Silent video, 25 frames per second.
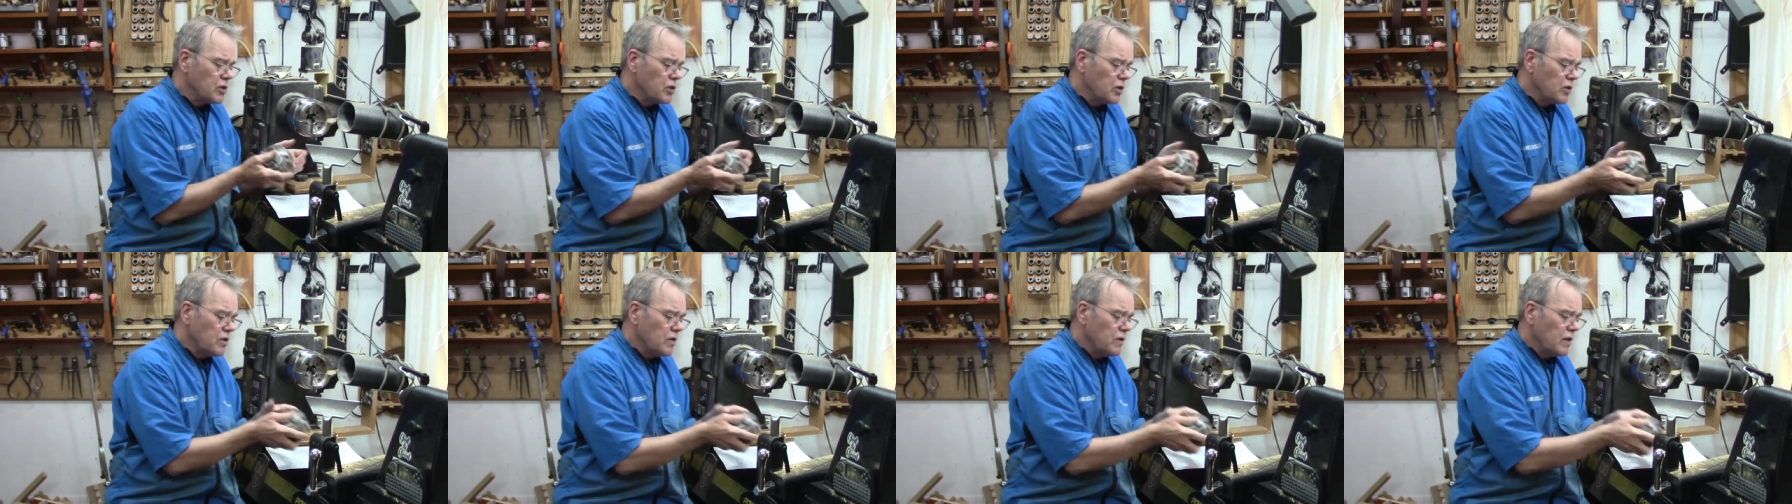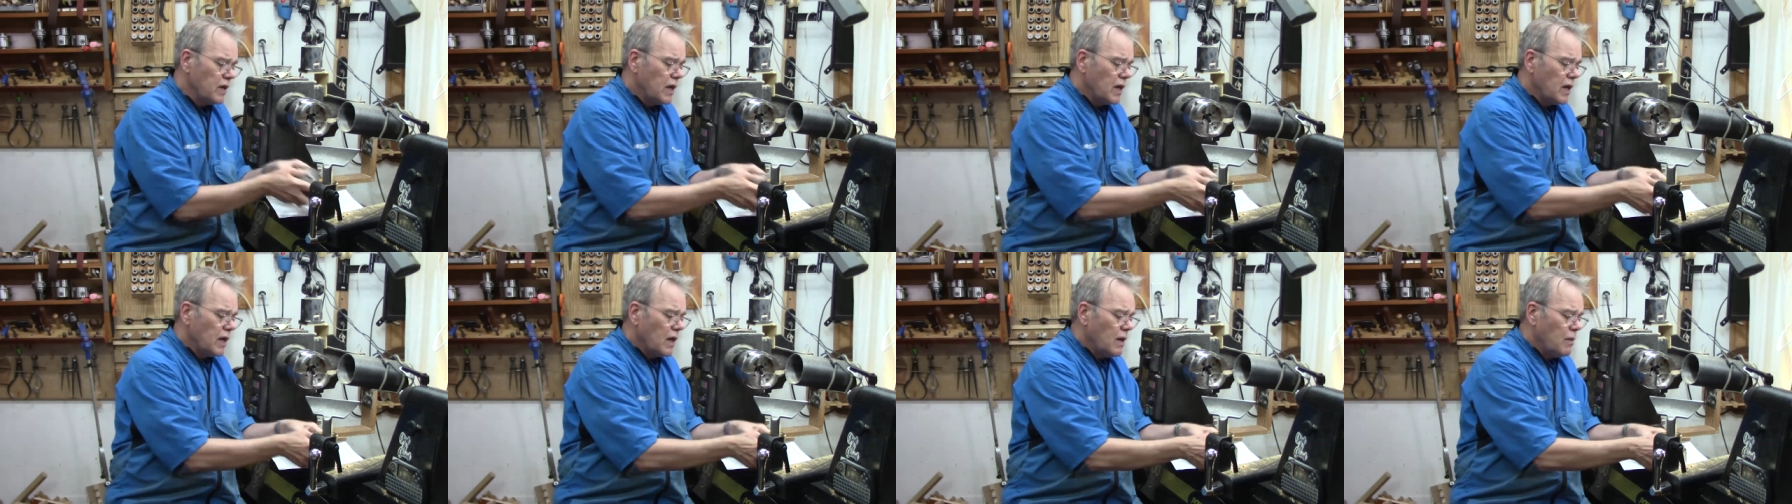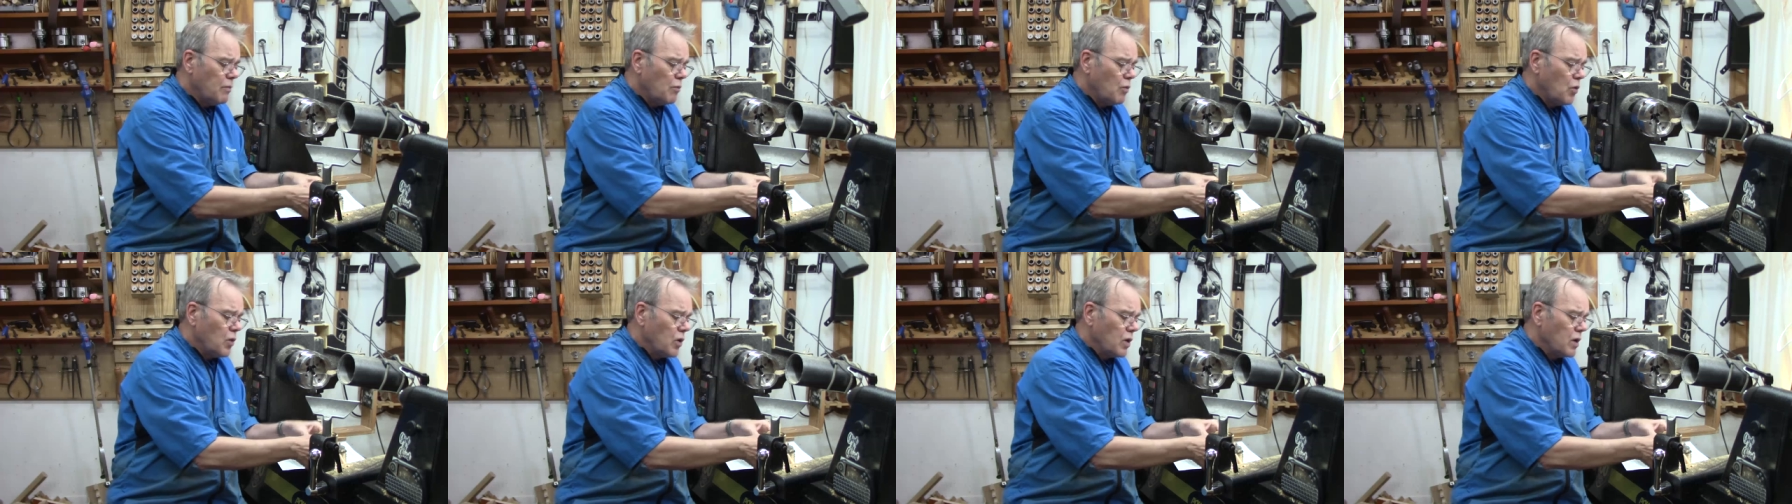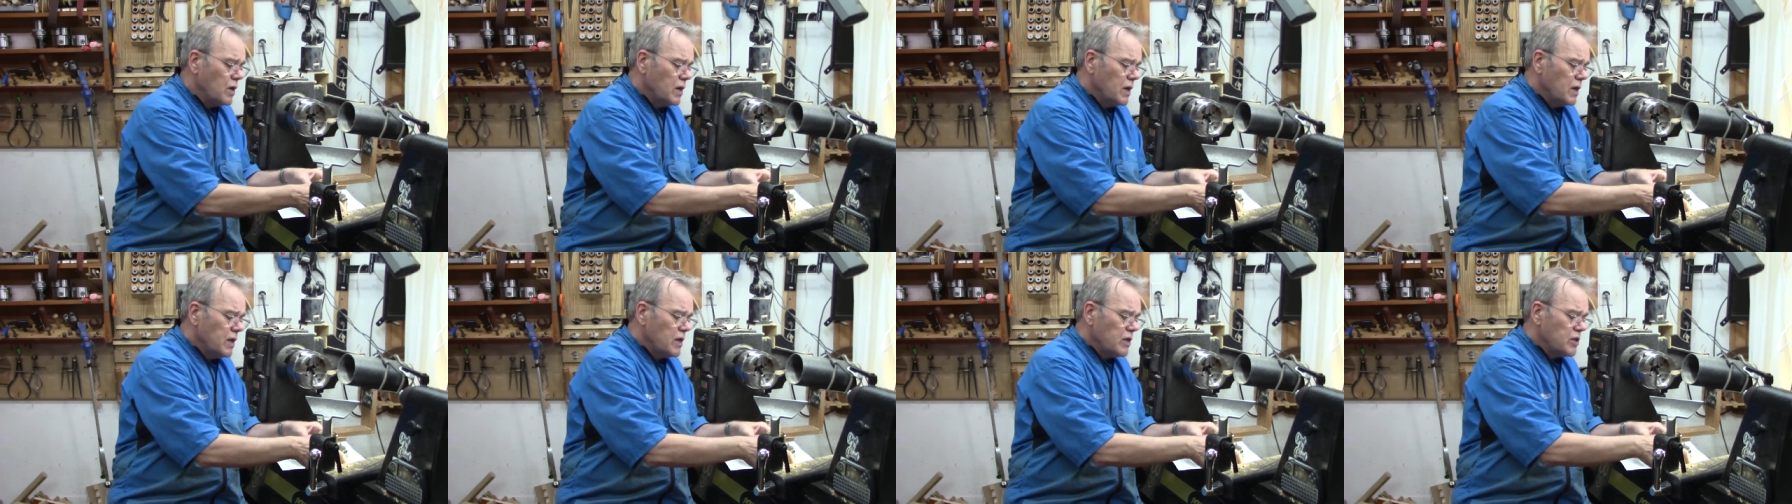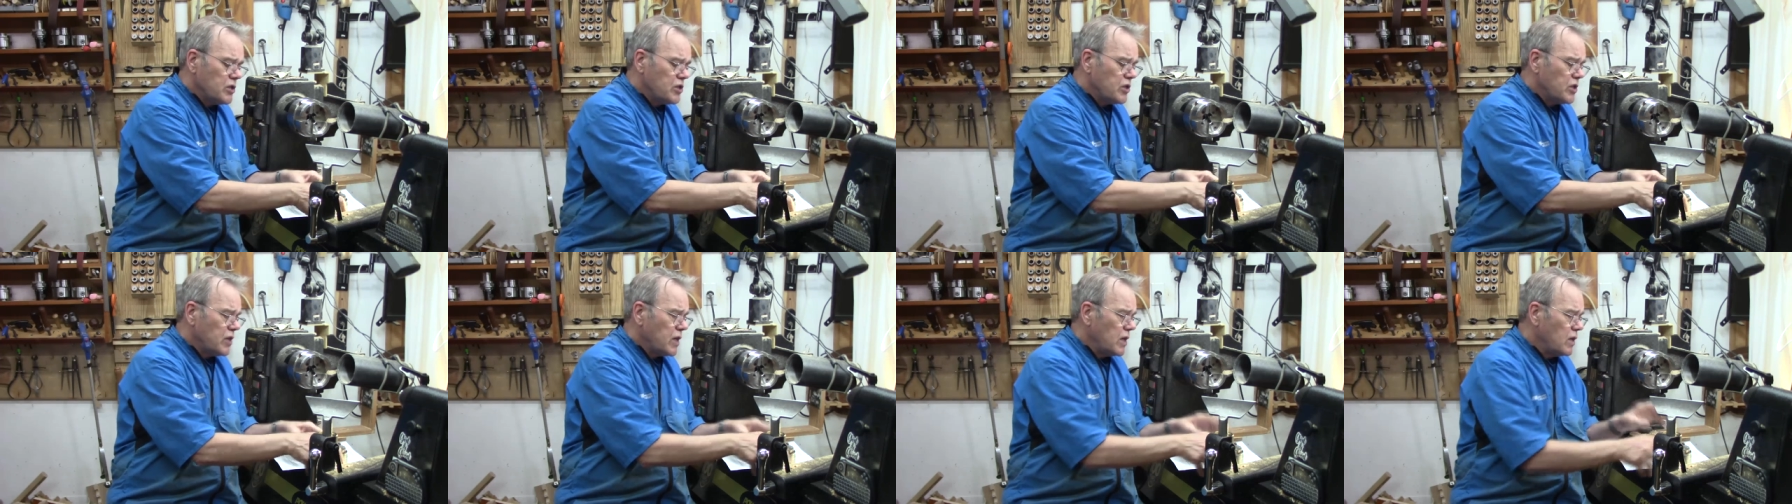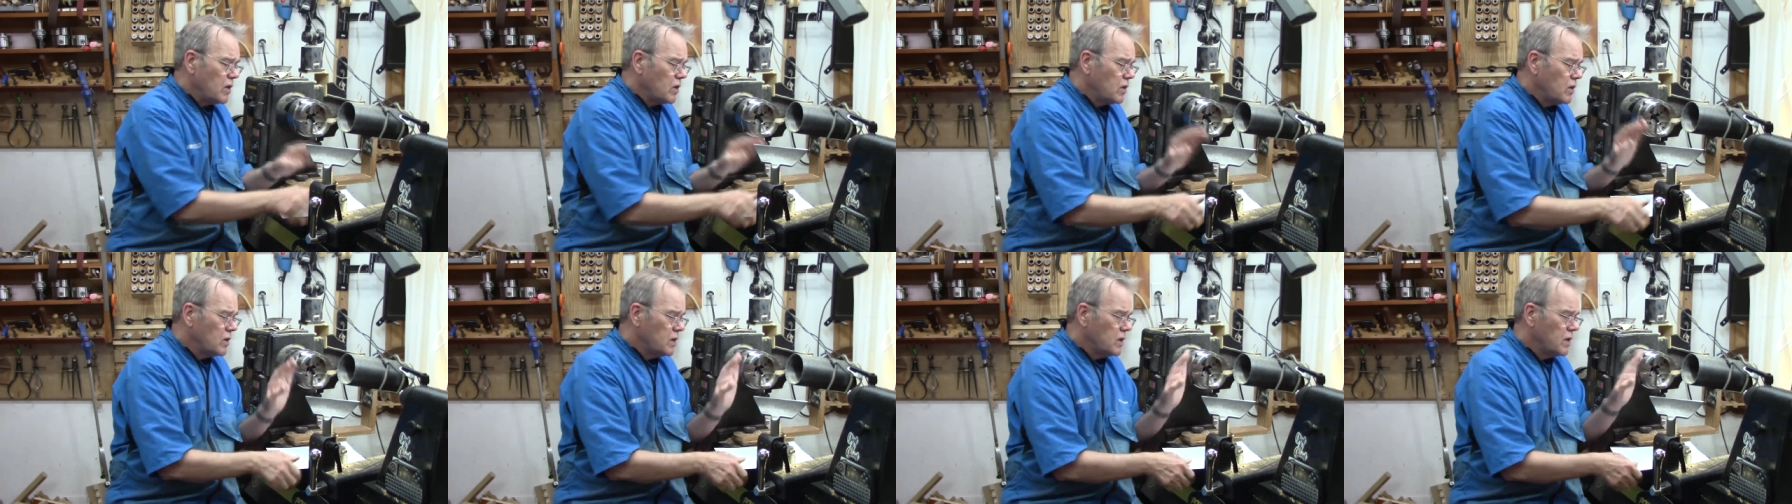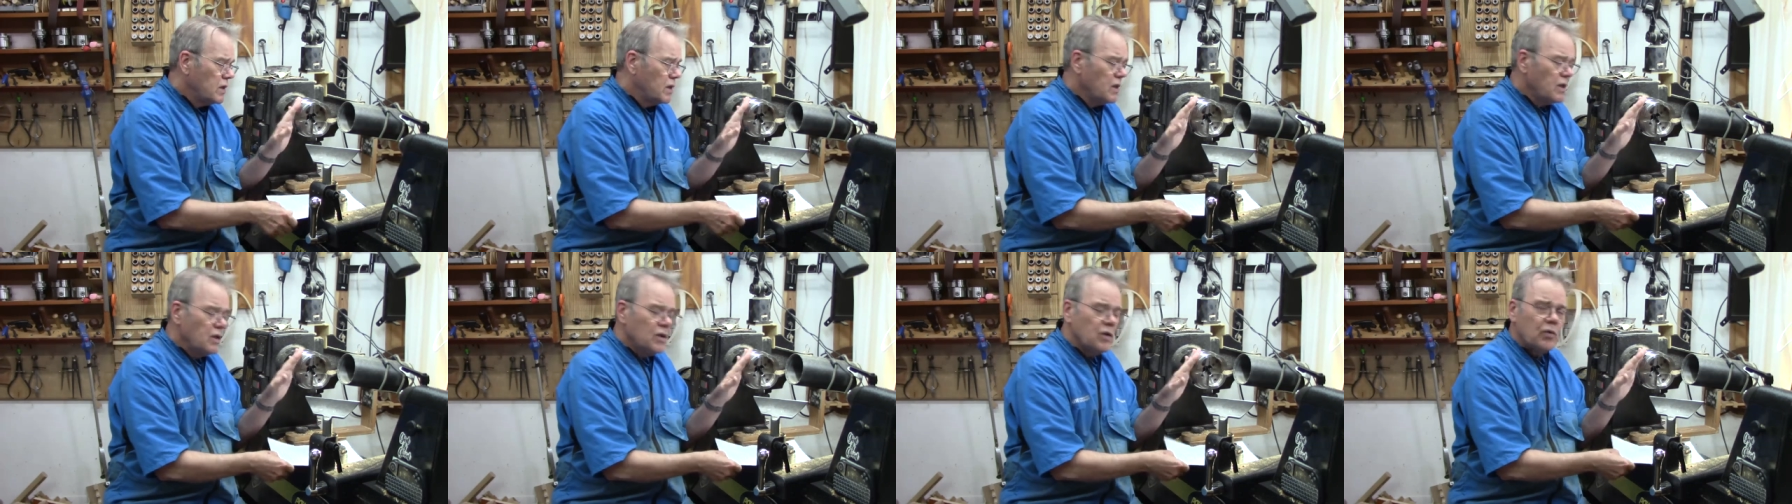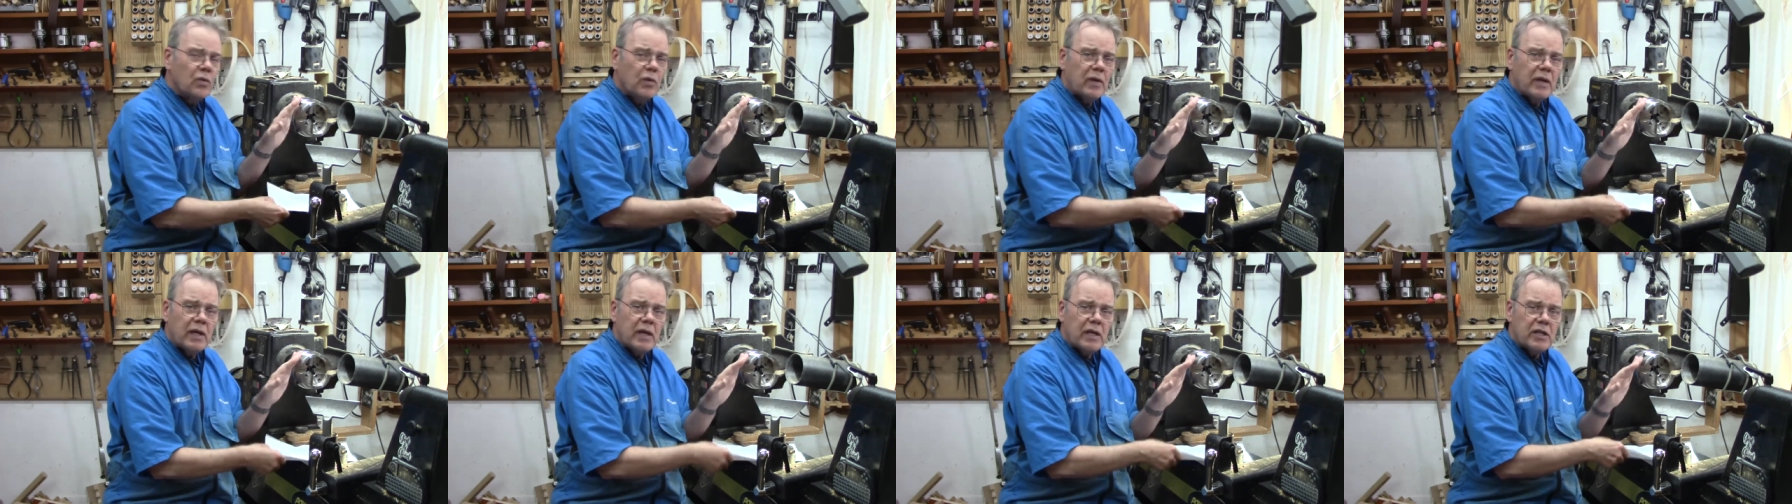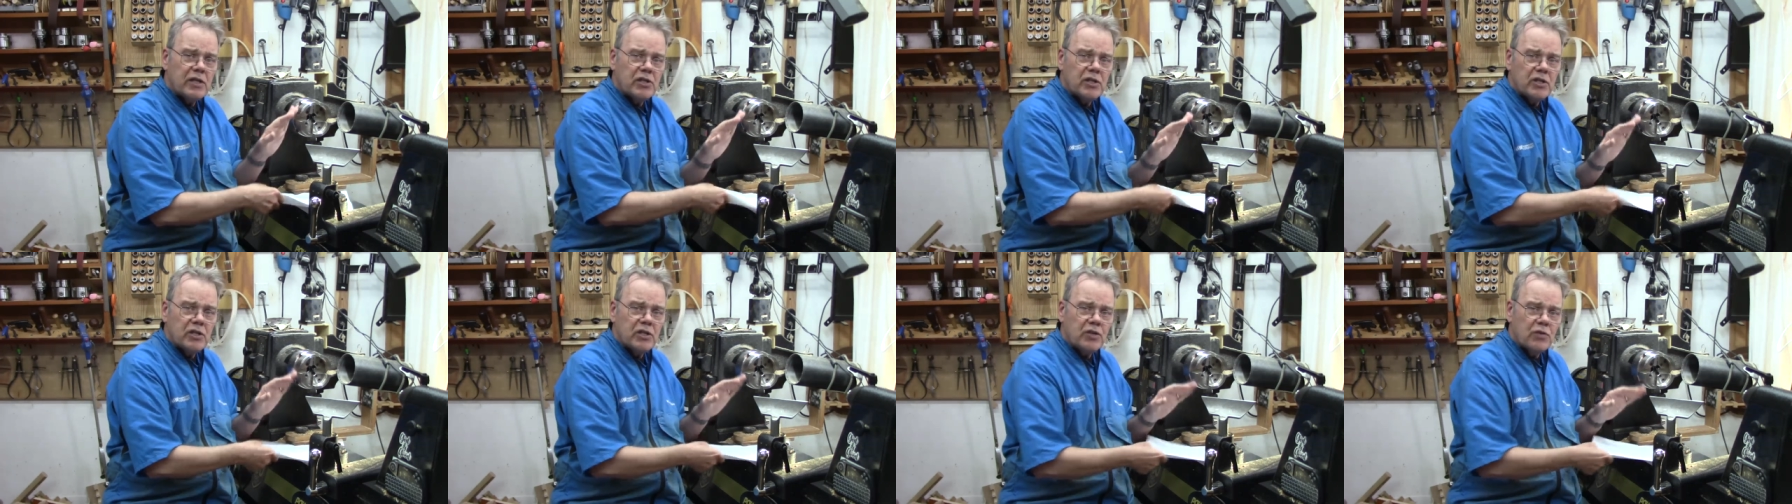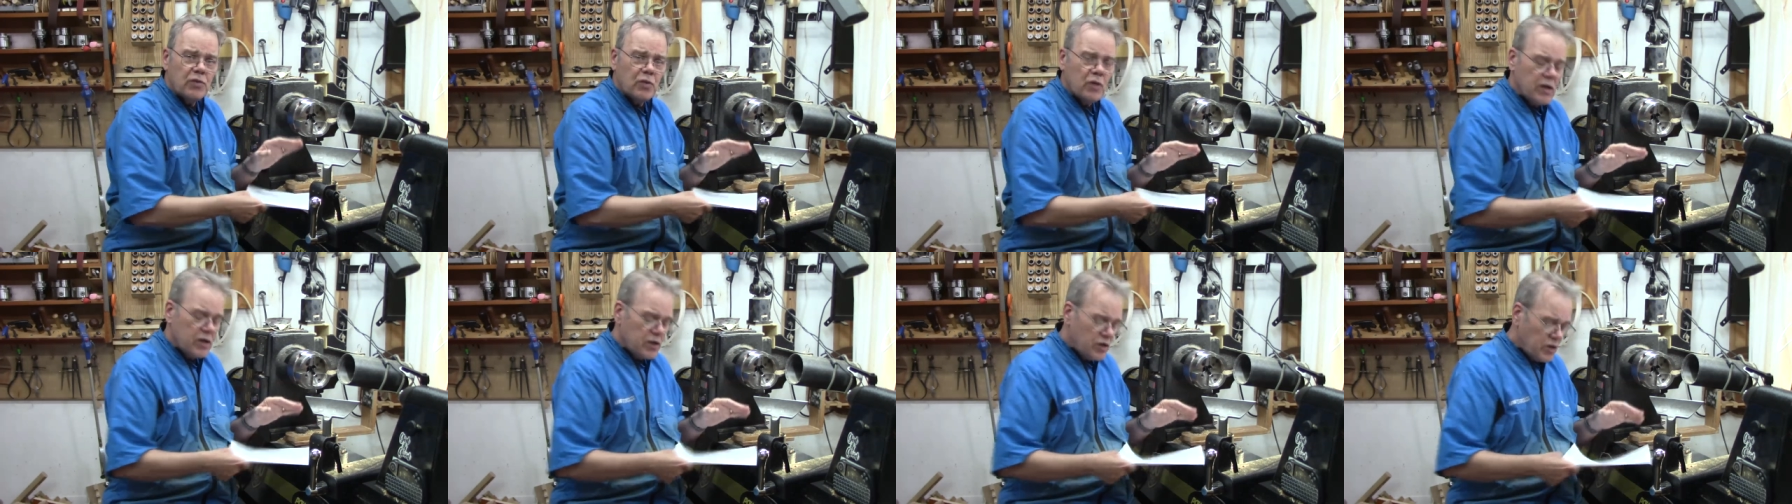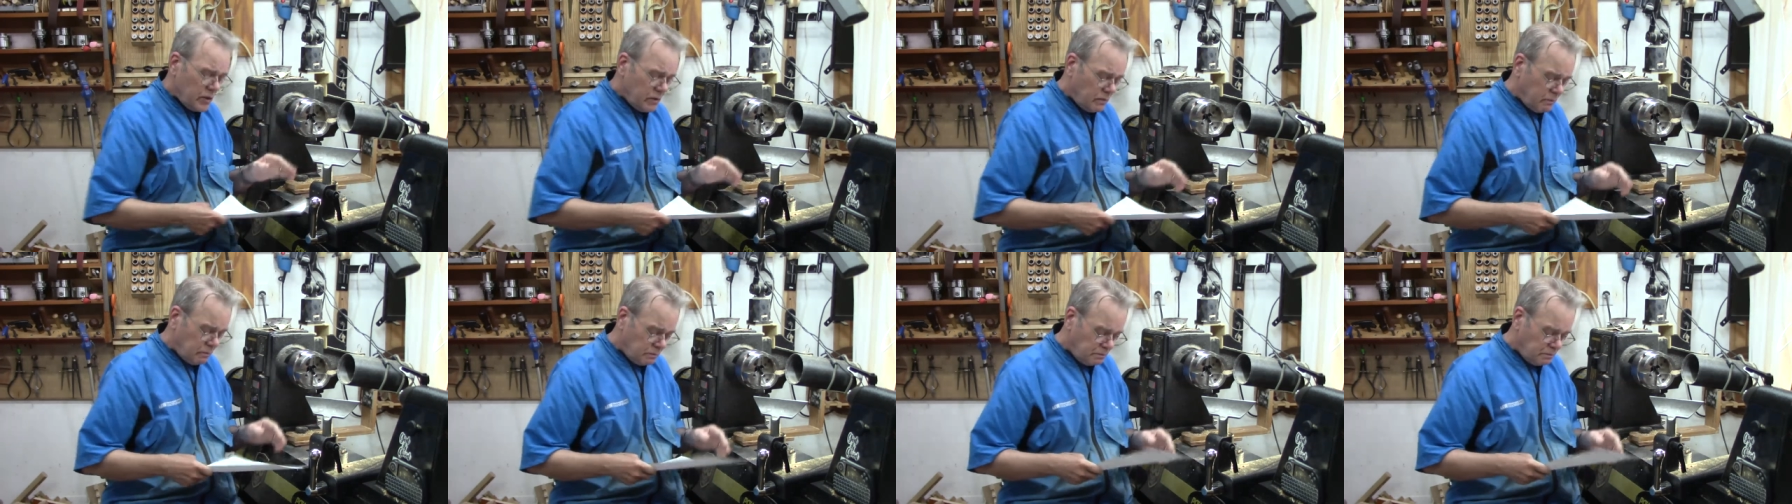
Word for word: So you got a lot more steel with that situation